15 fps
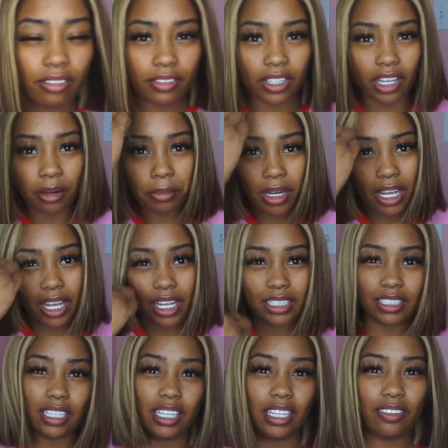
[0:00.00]
camera I had
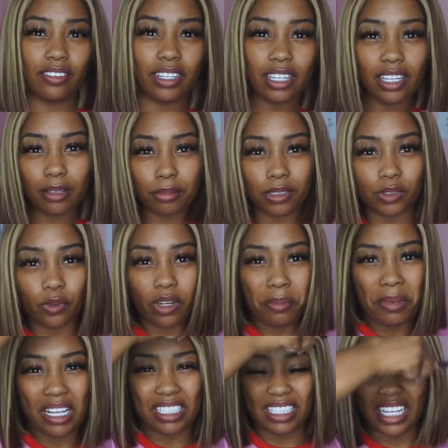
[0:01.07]
to even it up because one of
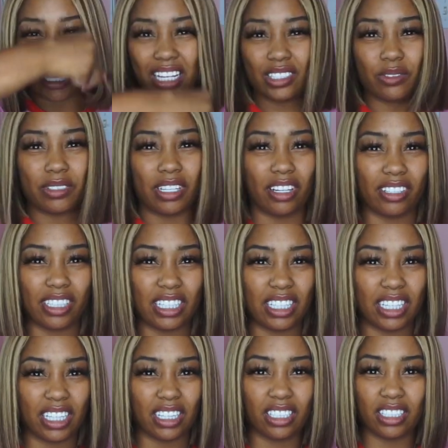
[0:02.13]
my sides was longer than
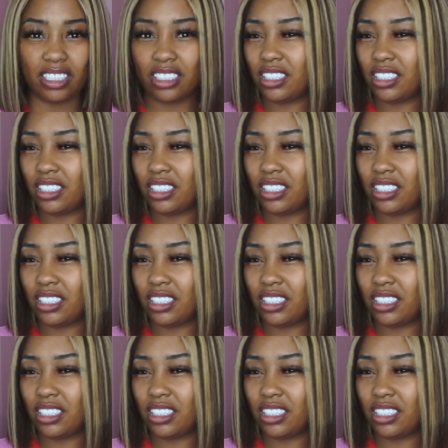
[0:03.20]
the other.